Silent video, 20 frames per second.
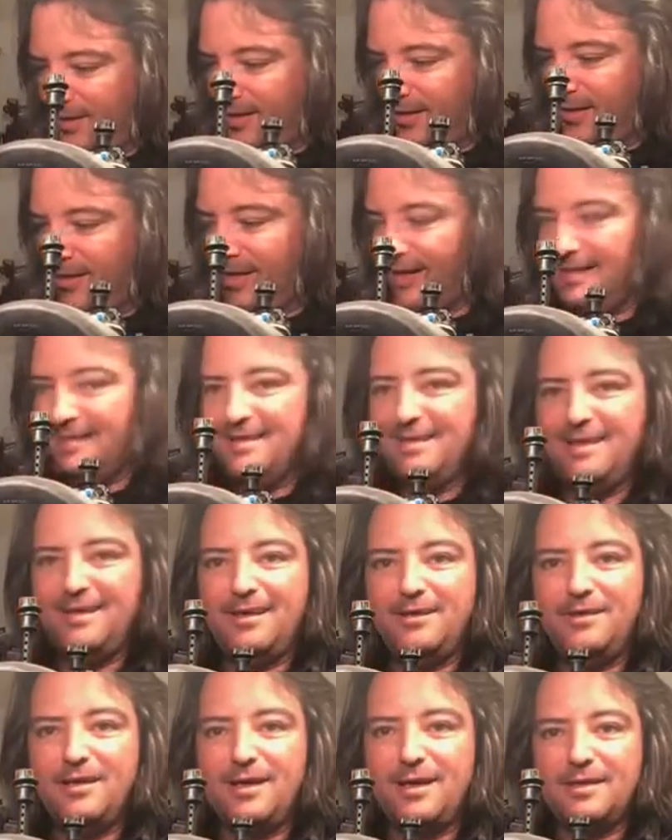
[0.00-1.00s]
but I'll give you the
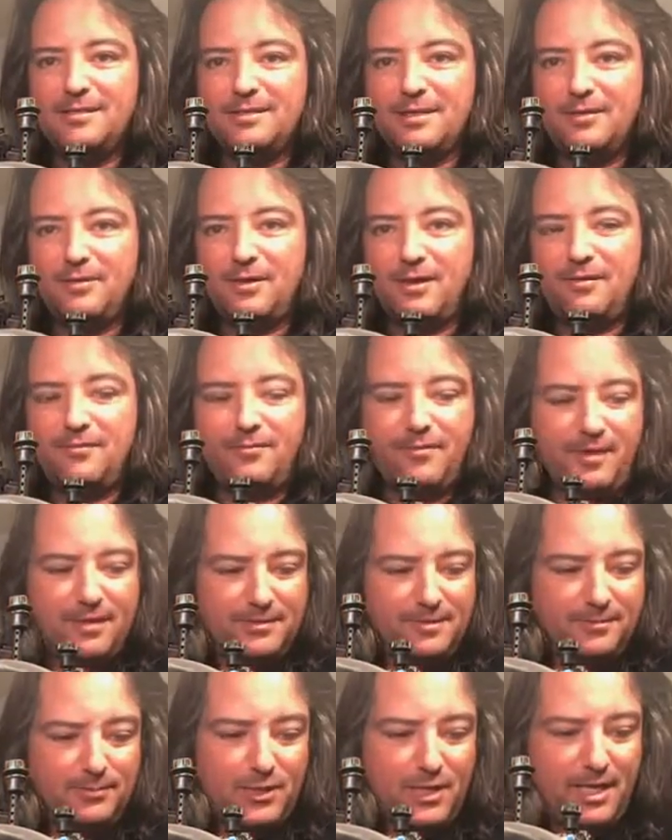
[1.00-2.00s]
idea, and you guys can
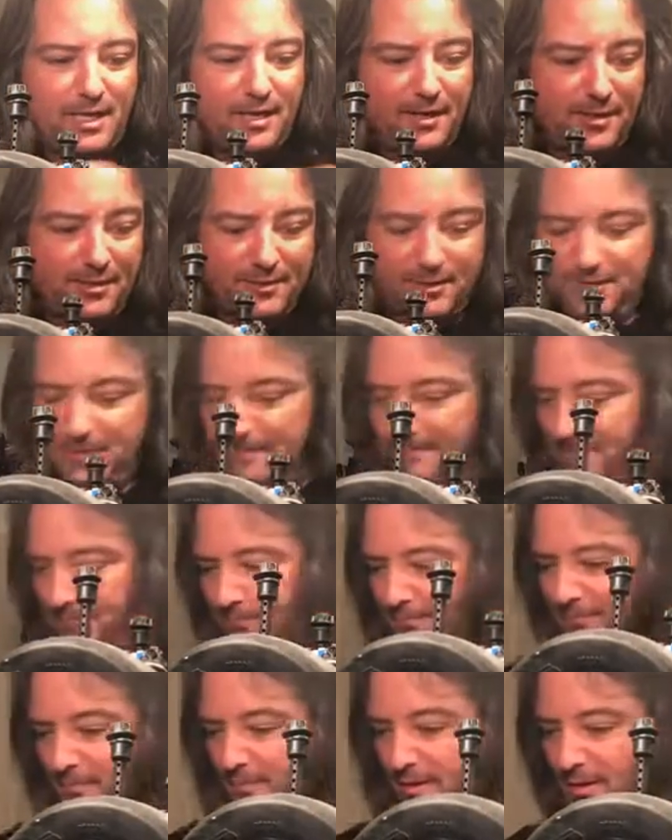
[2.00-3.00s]
try and find some
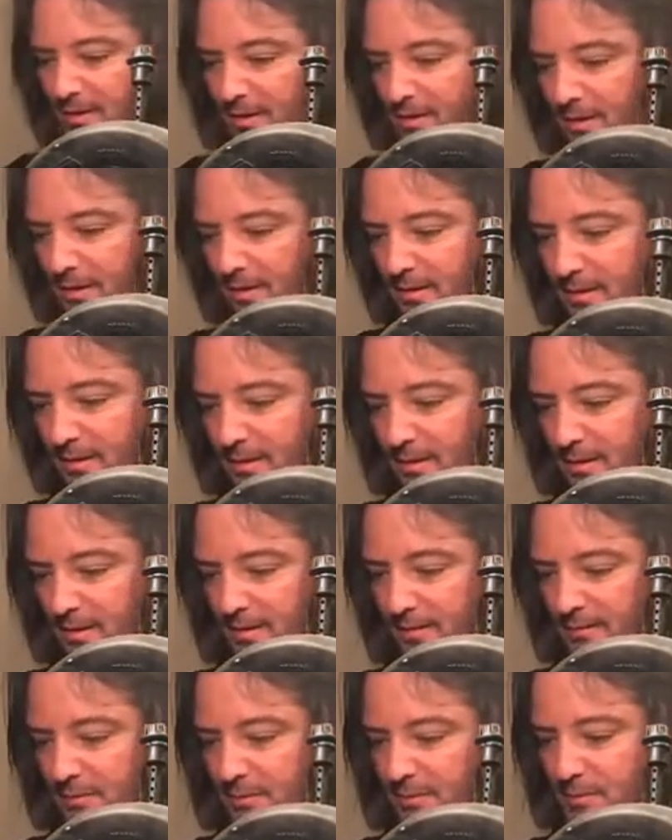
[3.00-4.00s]
tires and
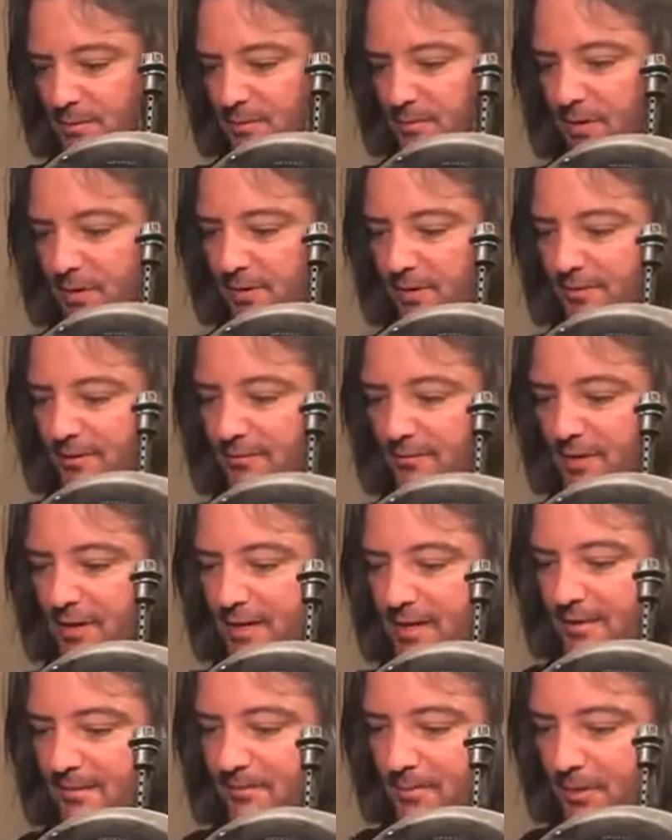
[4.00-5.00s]
some
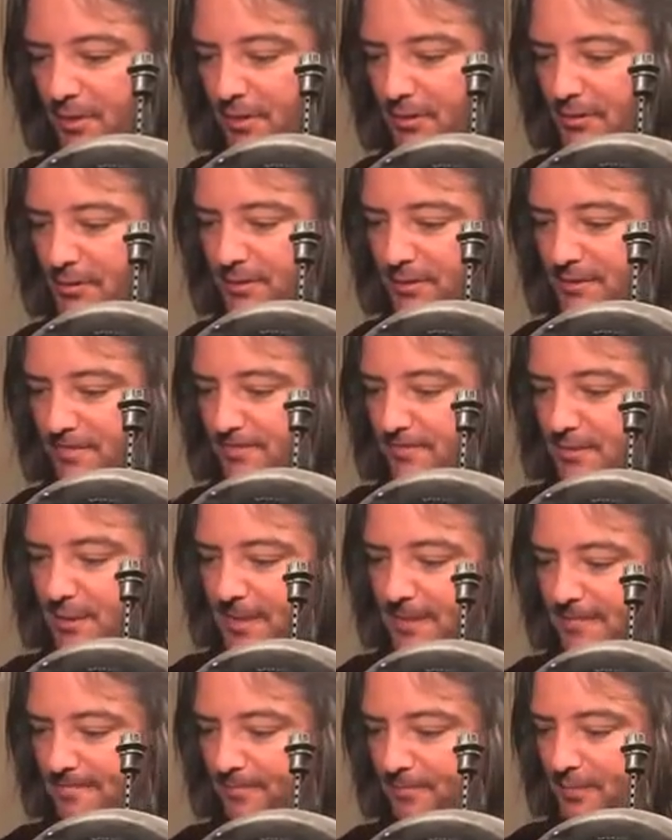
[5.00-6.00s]
smaller front end
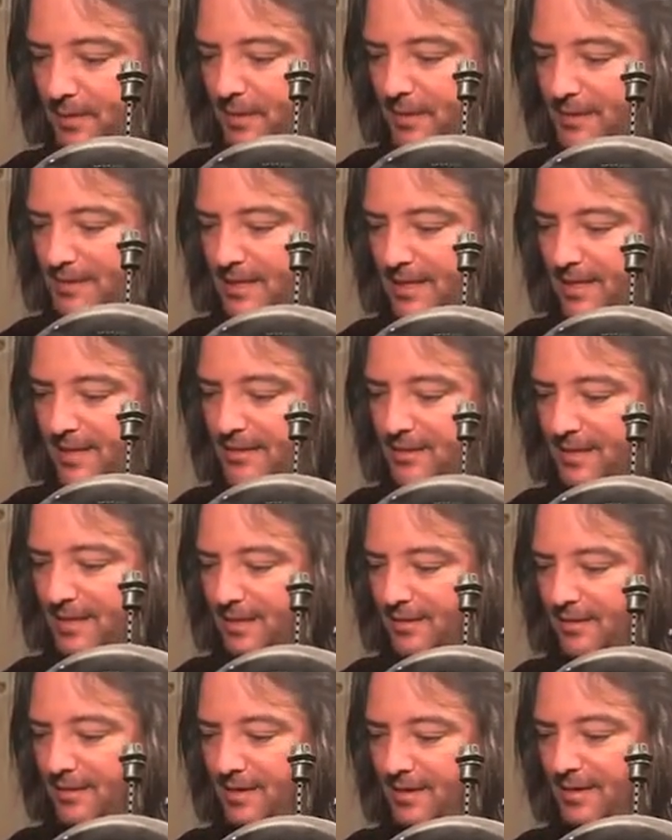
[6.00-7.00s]
parts. But
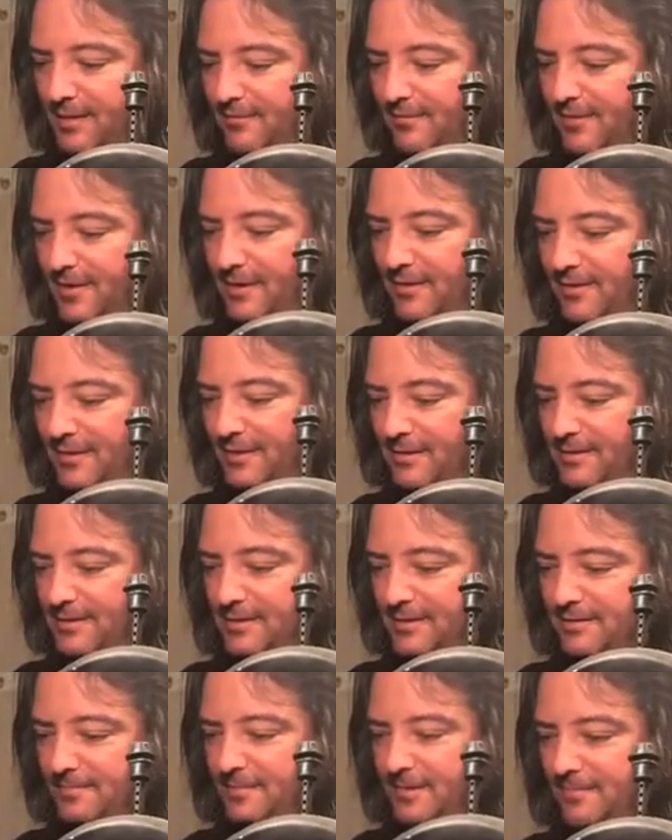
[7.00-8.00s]
these tires, I got lucky and
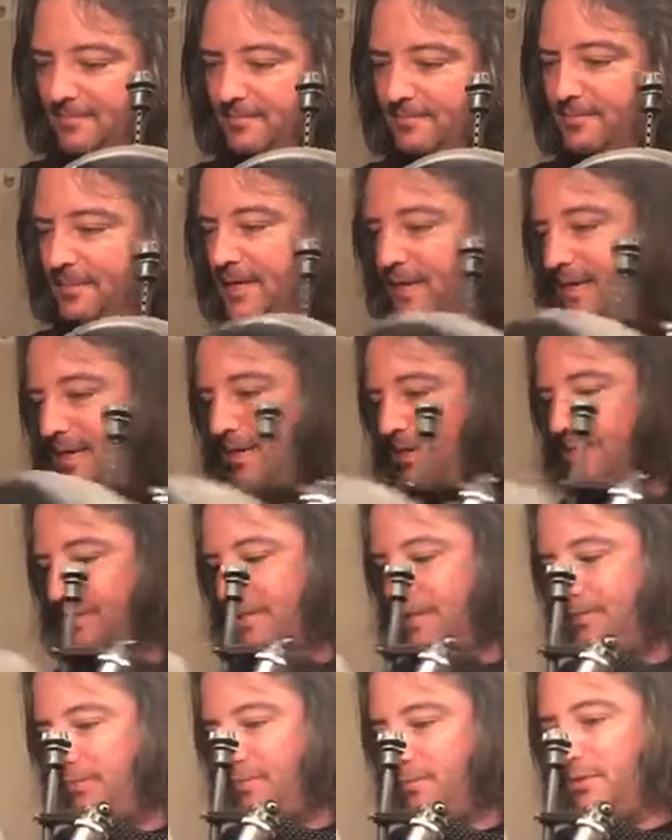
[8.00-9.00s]
found these
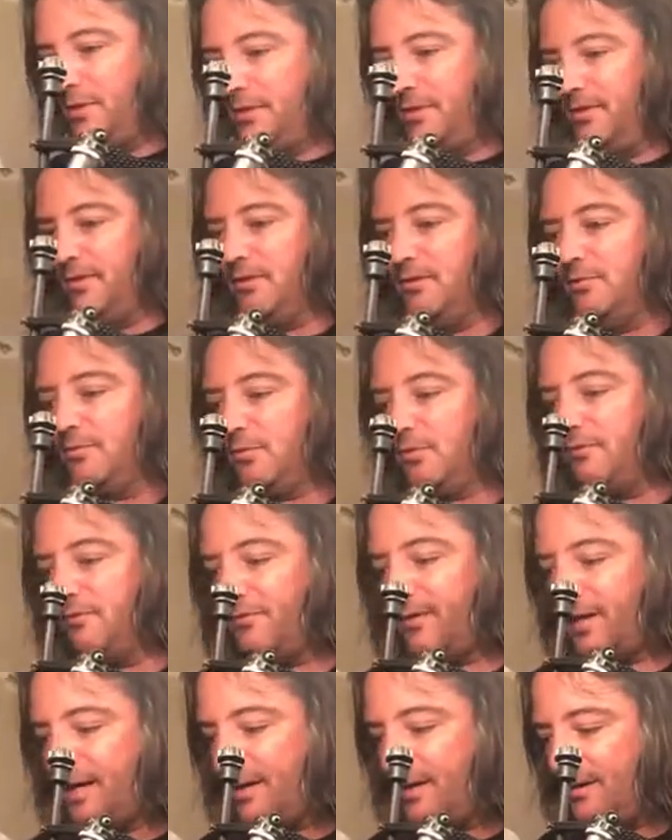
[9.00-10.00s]
tires that were pretty
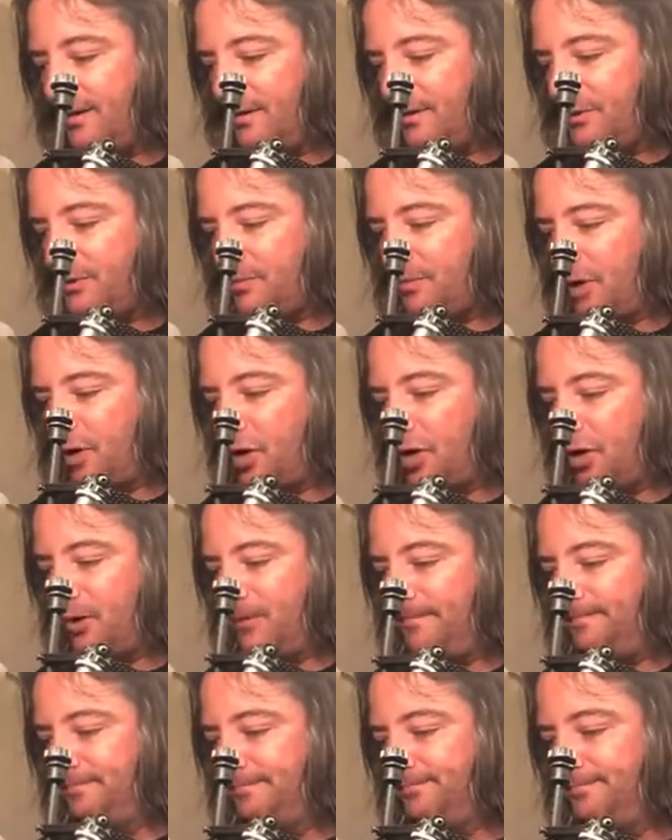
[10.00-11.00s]
low profile or
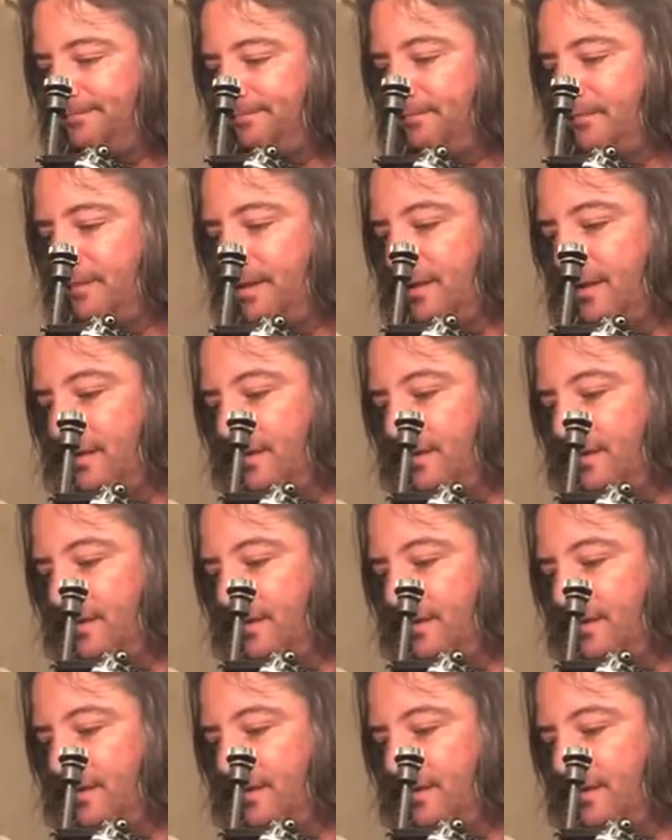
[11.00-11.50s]
small.